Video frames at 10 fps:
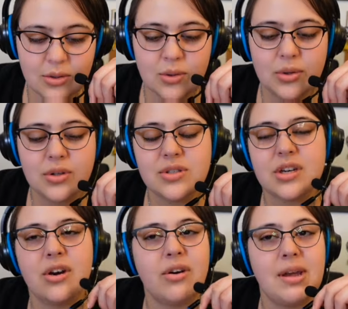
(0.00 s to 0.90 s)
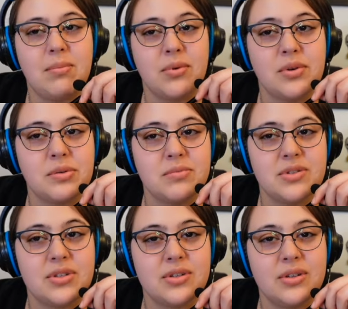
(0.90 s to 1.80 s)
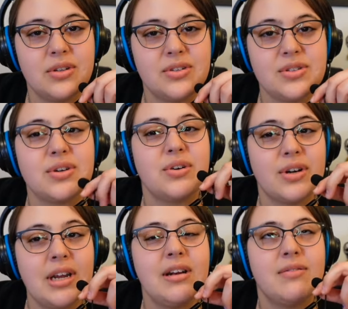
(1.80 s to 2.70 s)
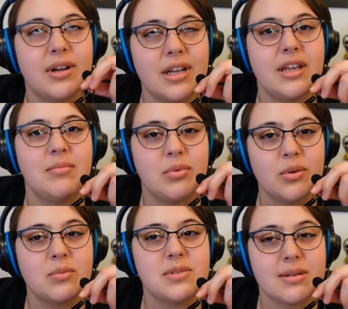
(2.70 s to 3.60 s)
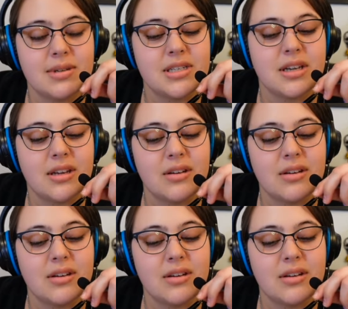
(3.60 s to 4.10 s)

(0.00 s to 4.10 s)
Ooh, those are great brooms, dude. Those are great fucking brooms, let me tell